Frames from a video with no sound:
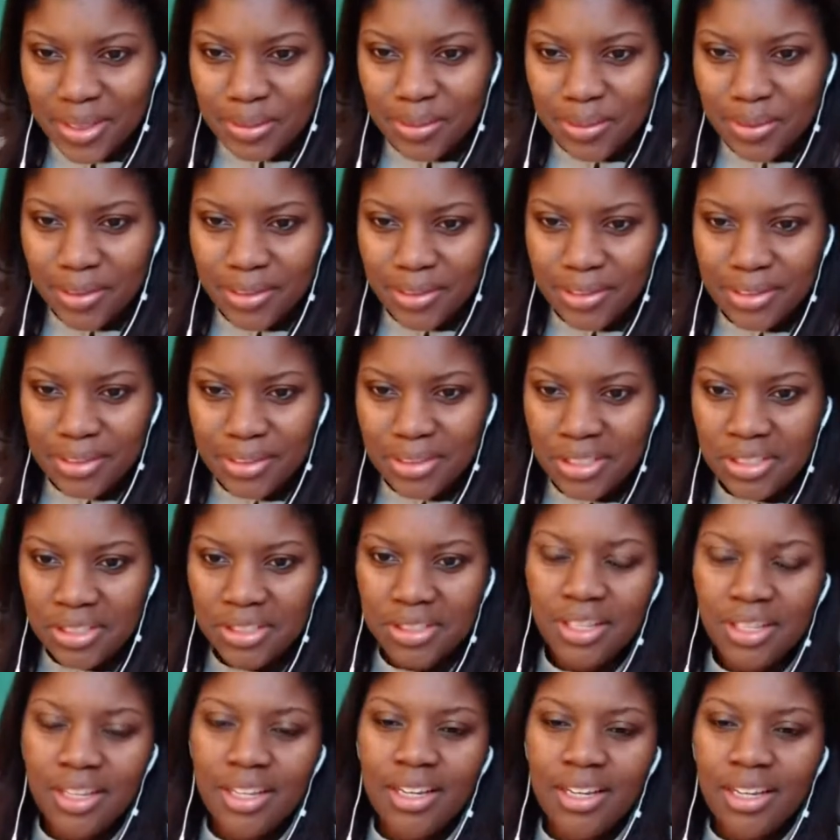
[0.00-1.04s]
Marcy
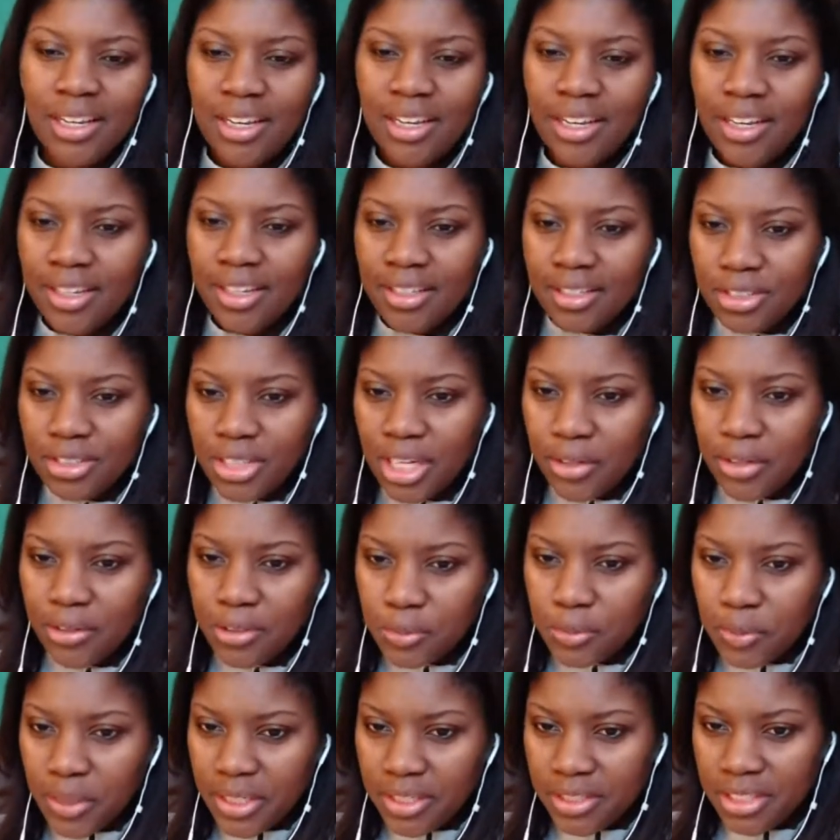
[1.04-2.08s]
T. Tyrant
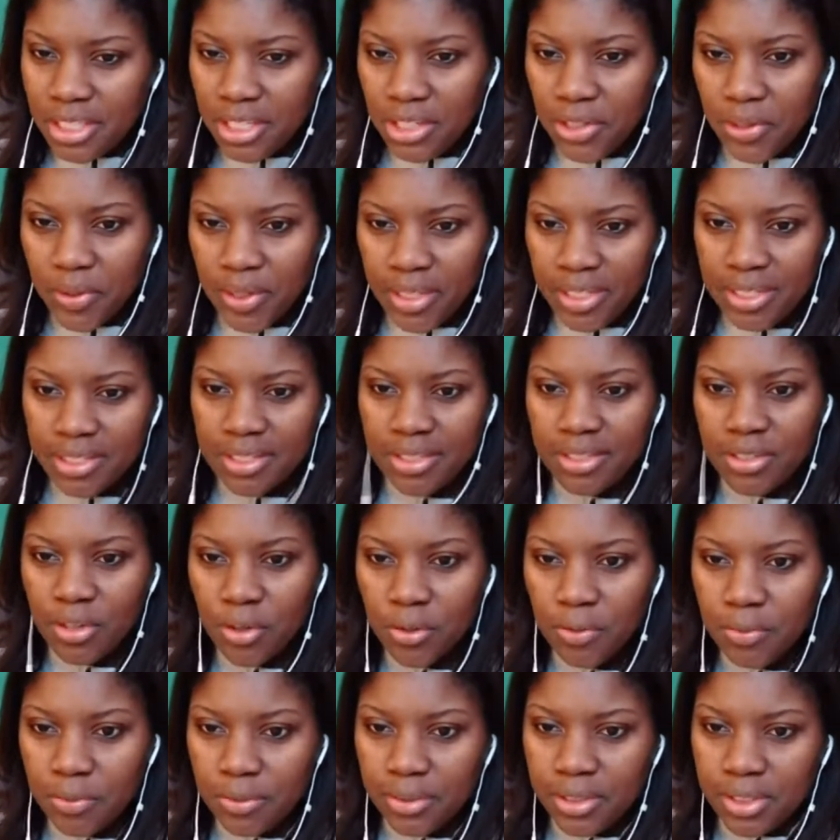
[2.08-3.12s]
Spain TDOA says,
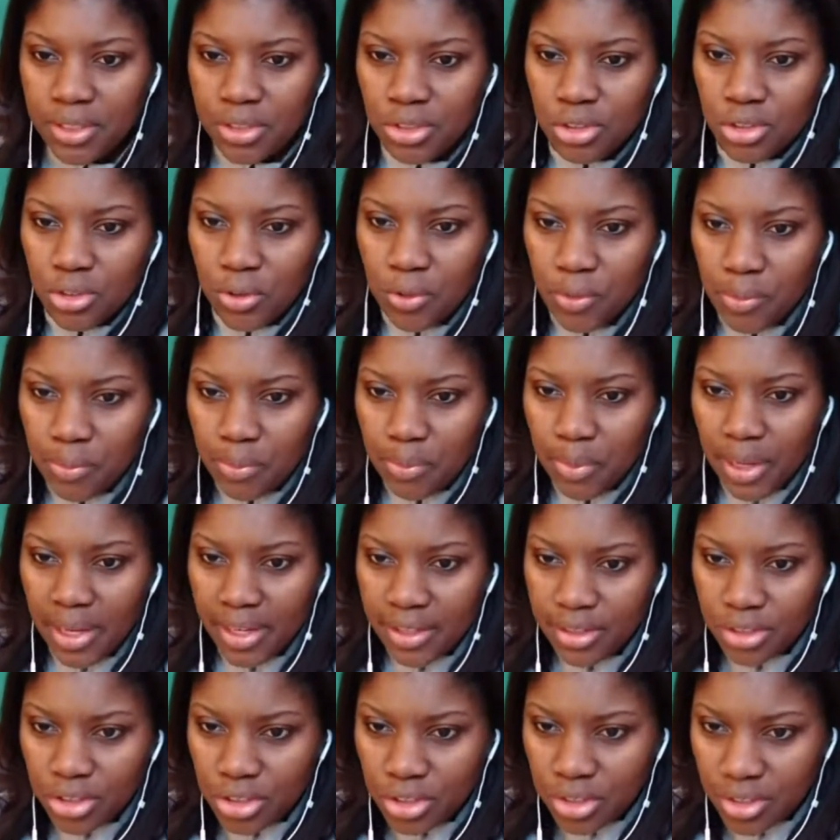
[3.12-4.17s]
hopefully Joe
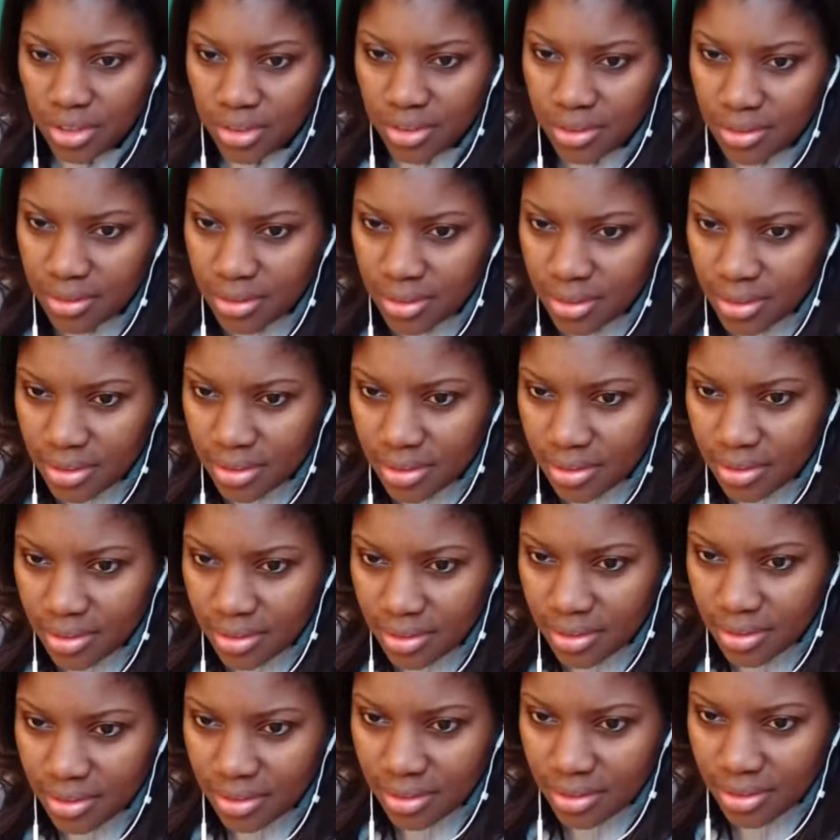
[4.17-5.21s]
Manchin's
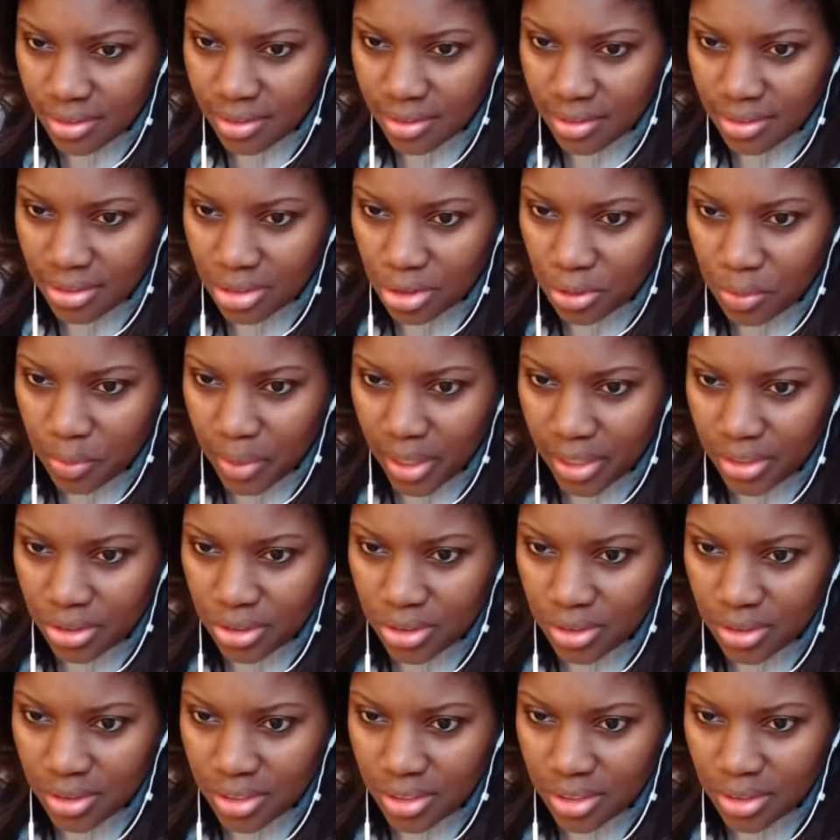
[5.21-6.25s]

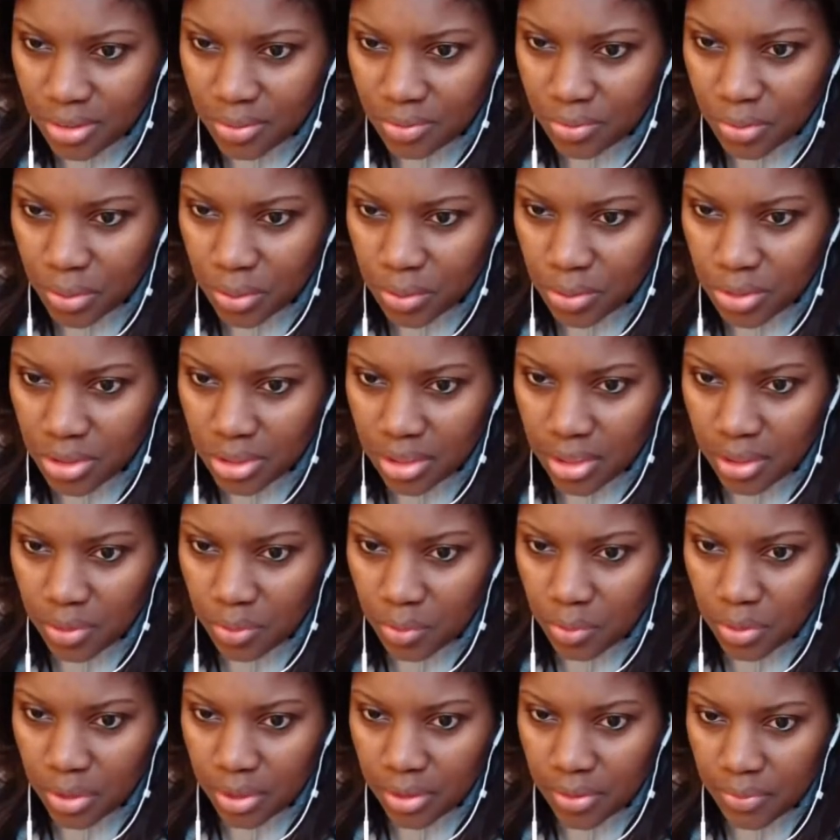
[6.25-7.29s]
doesn't vote to get
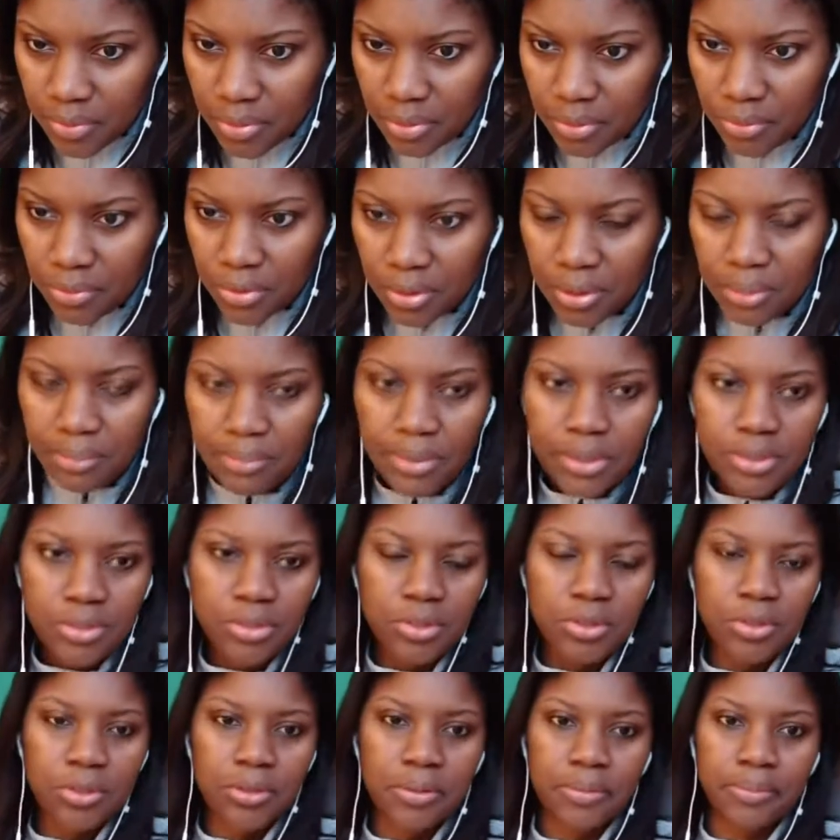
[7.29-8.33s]
rid of the
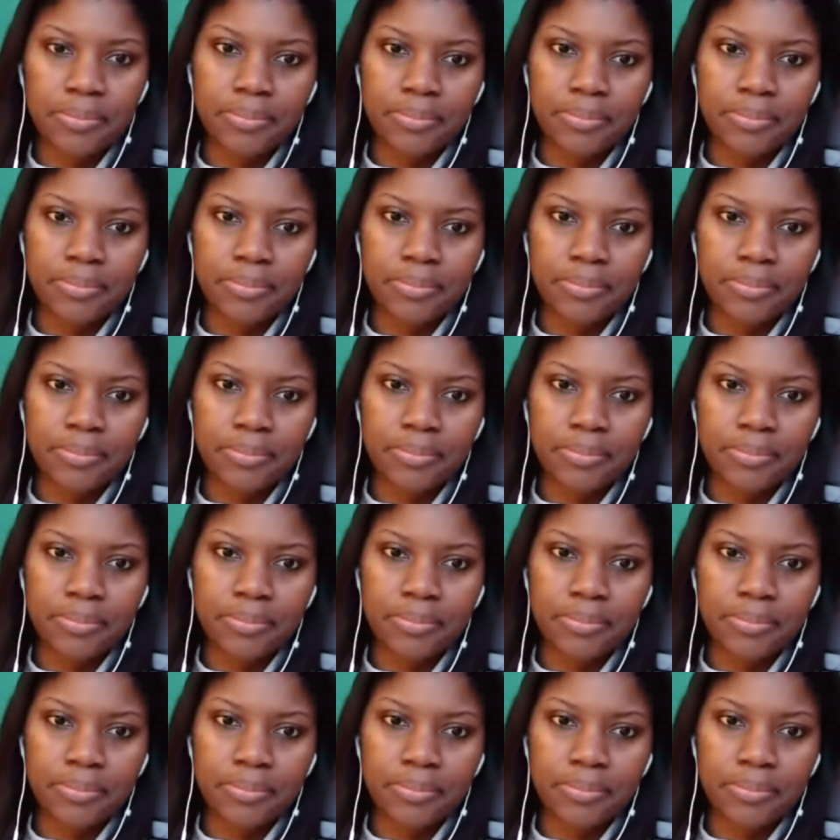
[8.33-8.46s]
filibuster.